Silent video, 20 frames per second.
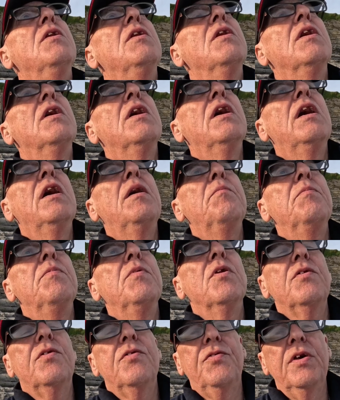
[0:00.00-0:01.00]

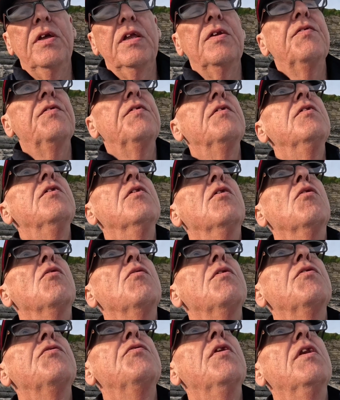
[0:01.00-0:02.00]
Not to say there's, you know,
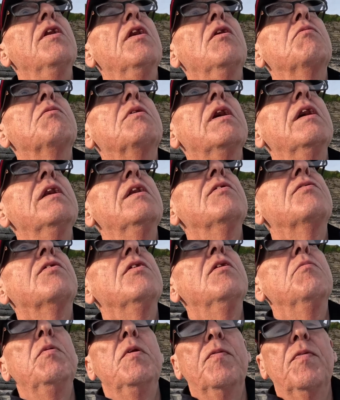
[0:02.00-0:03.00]
there's none out there. There's
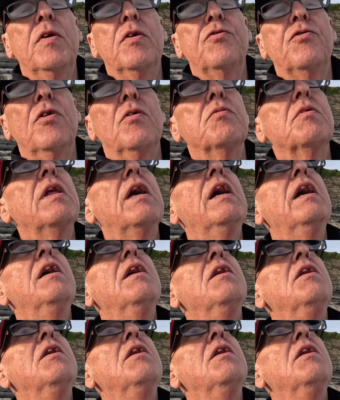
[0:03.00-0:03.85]
going to be fish out there,